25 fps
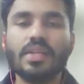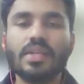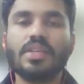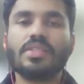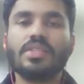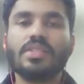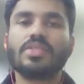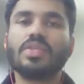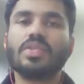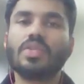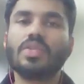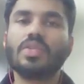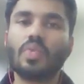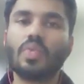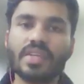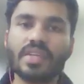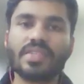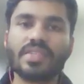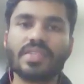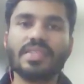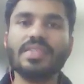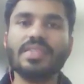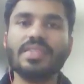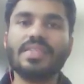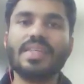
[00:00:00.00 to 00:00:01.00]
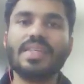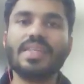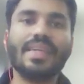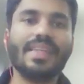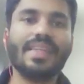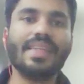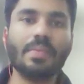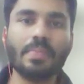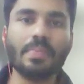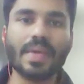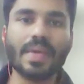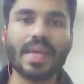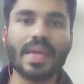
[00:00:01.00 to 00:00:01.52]
so the questions that they
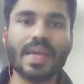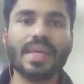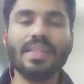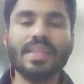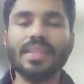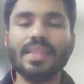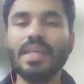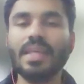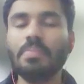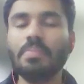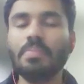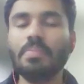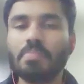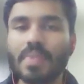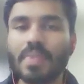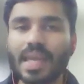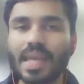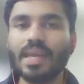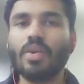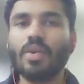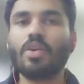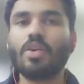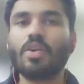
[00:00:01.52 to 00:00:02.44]
are making, they may